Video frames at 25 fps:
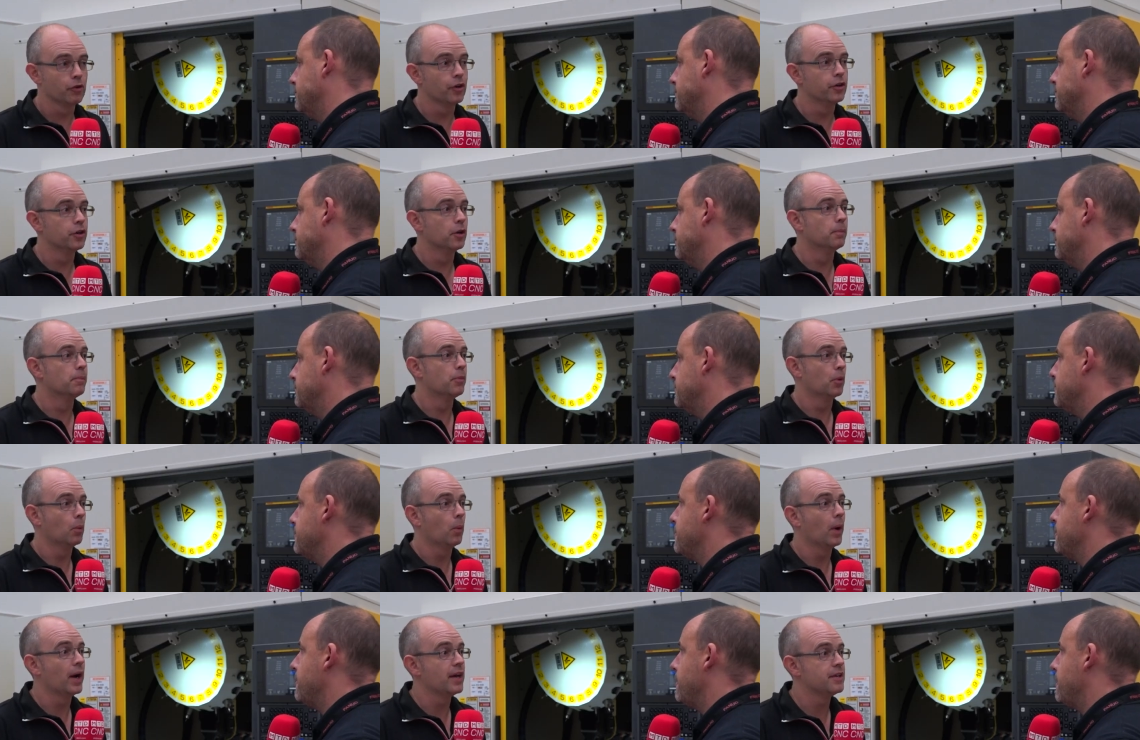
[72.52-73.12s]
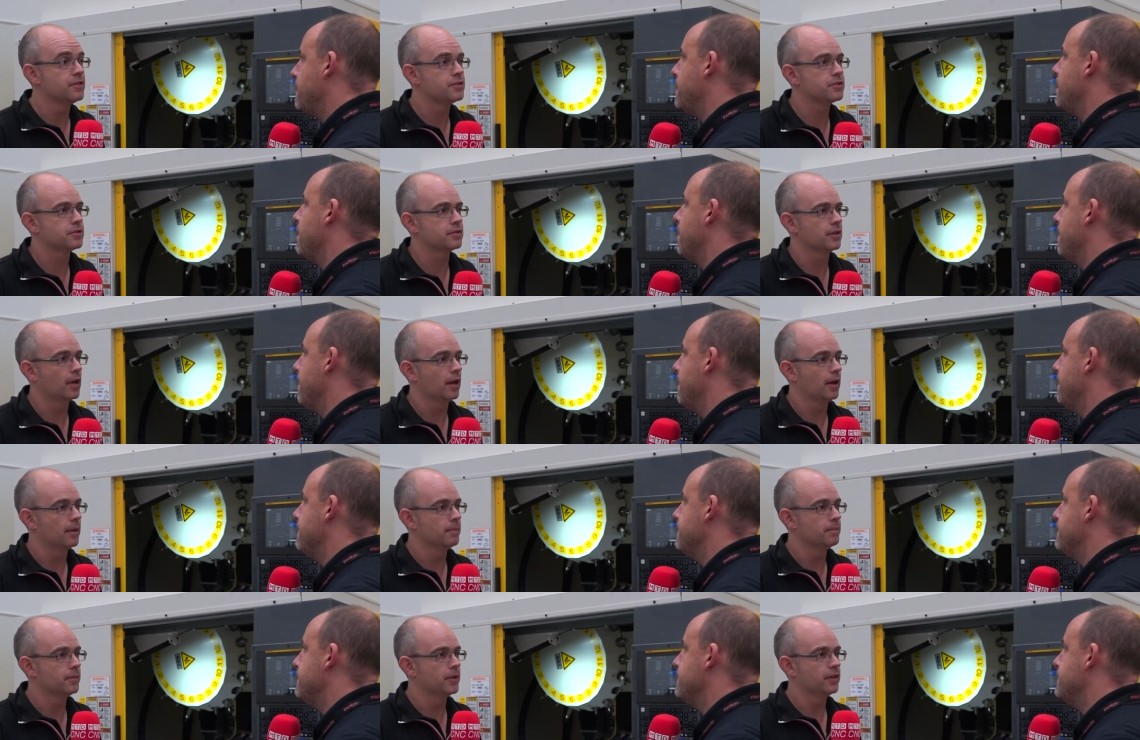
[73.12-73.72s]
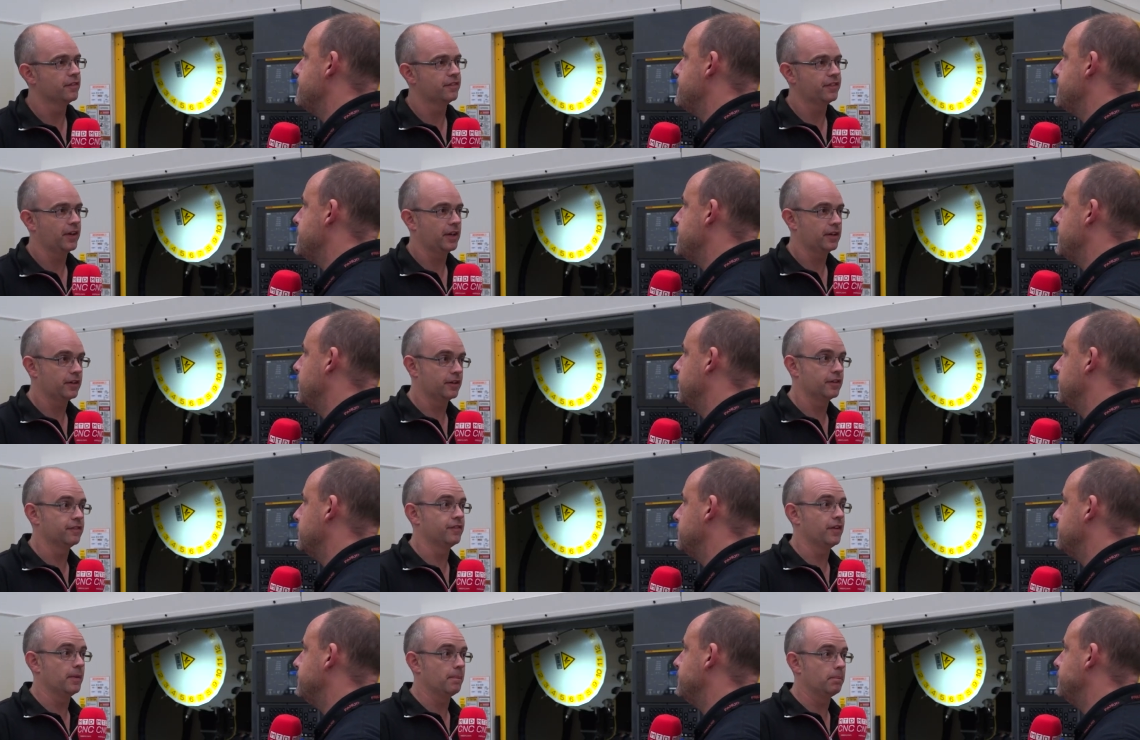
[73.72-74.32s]
Speaker 1: are a number of ways that
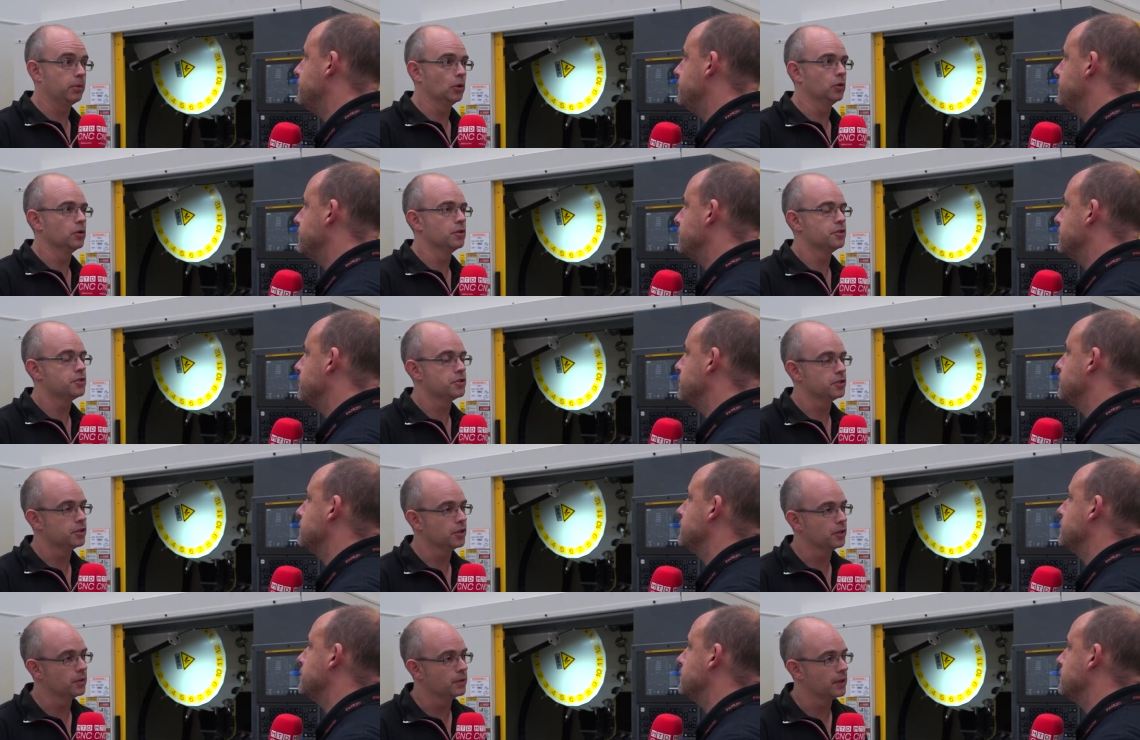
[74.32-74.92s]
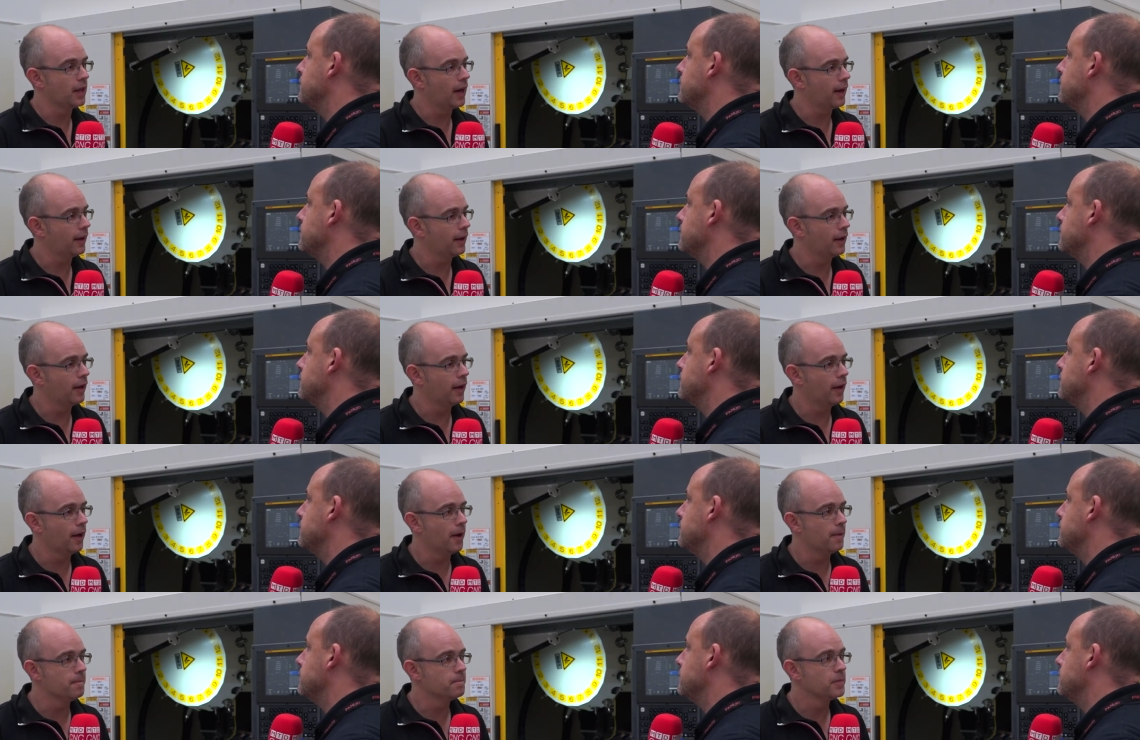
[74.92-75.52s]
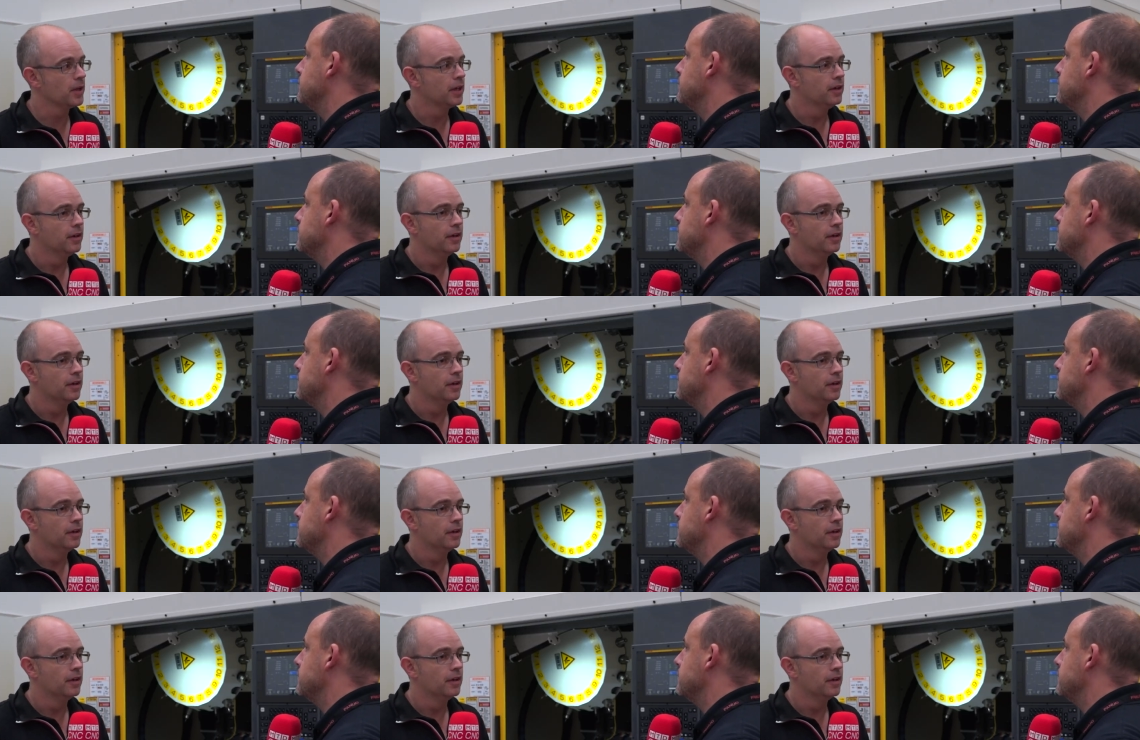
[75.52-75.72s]
FANUC have employed to do that.